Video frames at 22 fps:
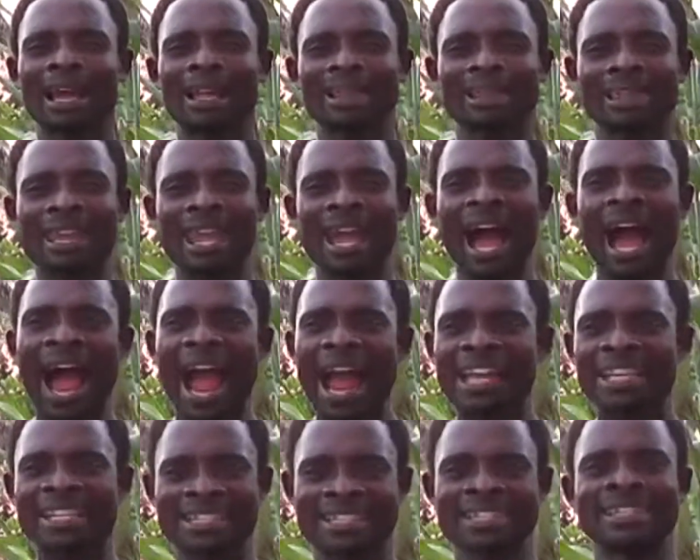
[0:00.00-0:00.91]
the
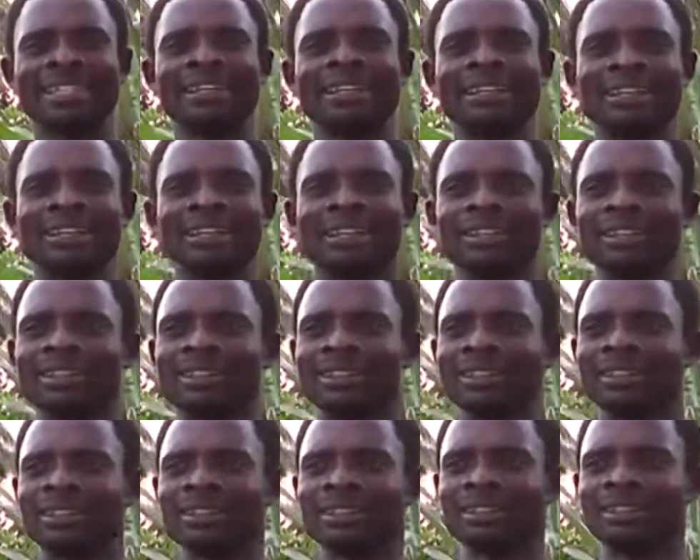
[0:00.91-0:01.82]
IG
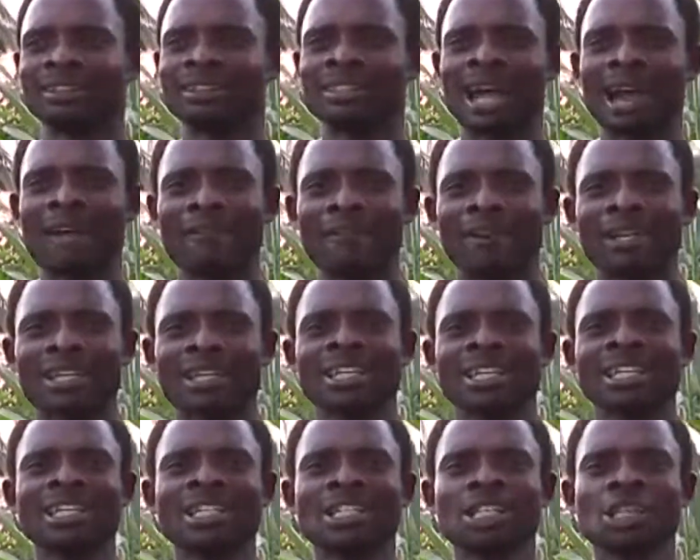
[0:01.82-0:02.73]

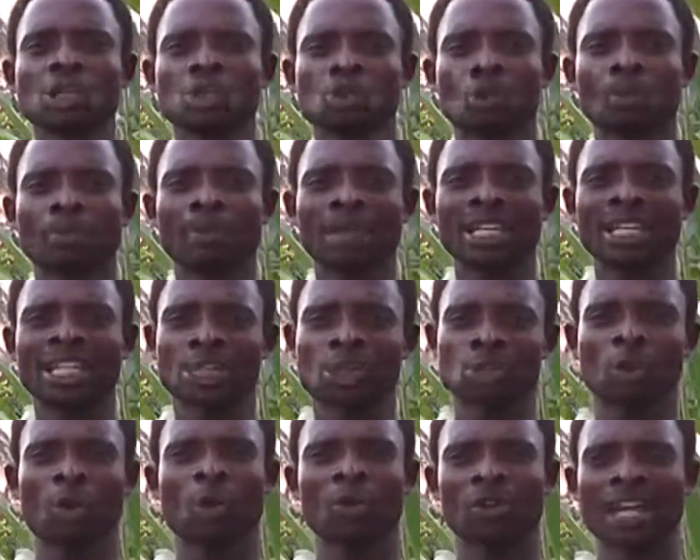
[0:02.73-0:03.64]
directly disobeyed
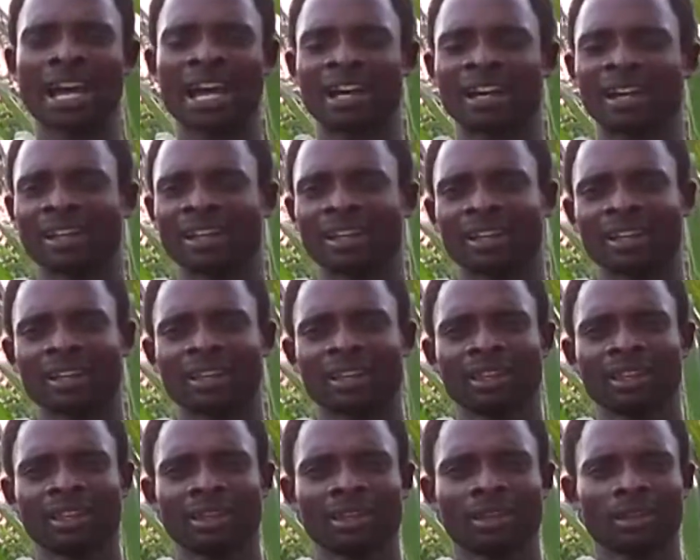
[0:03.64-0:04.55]
his order.
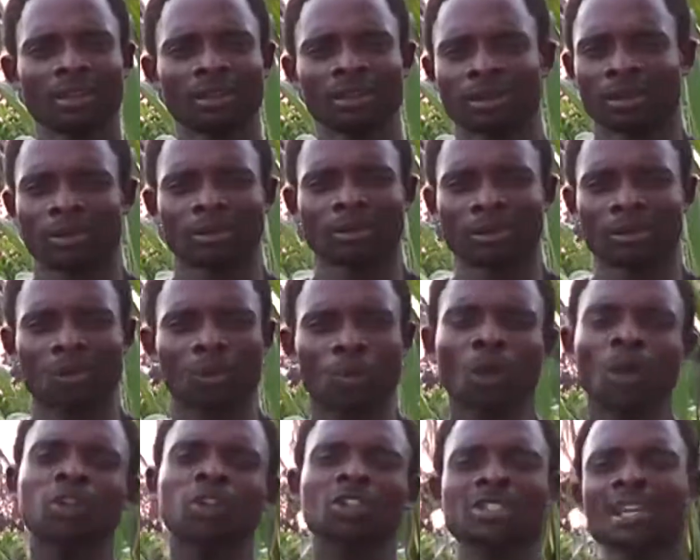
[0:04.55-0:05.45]

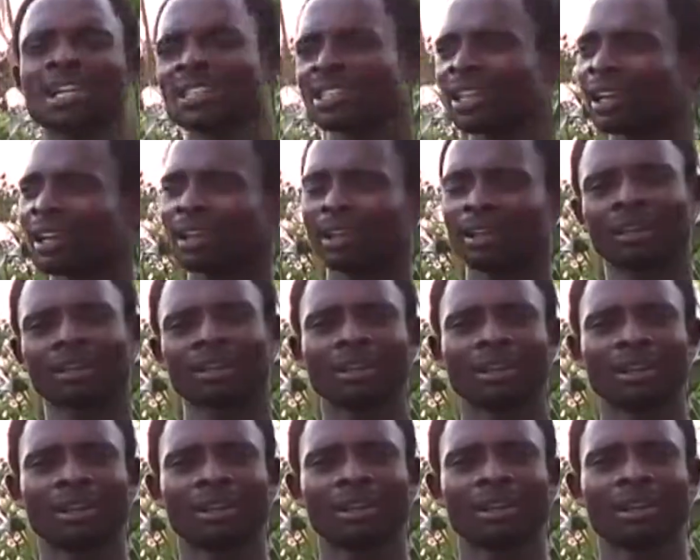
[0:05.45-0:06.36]
What does that tell
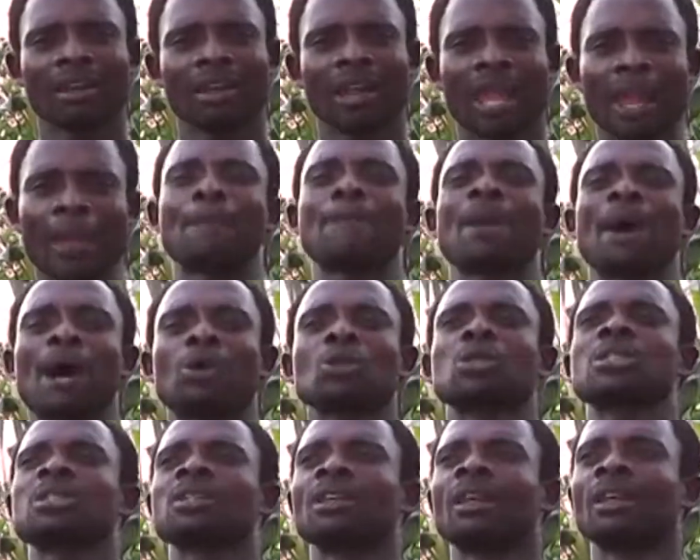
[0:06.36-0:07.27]
about
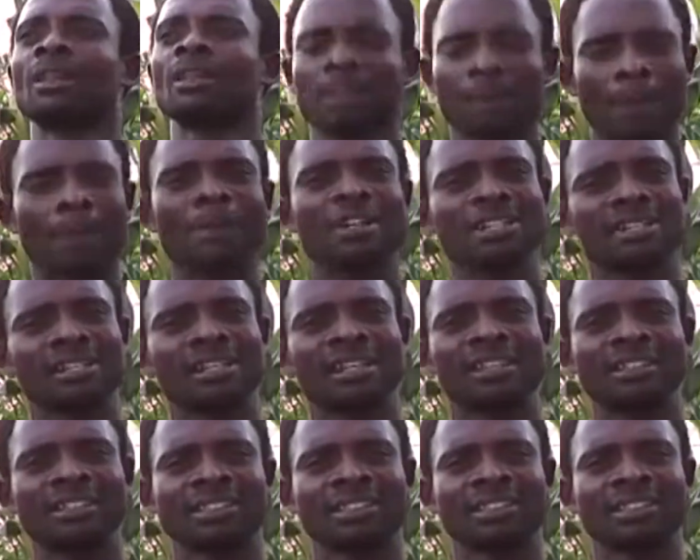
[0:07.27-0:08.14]
the president?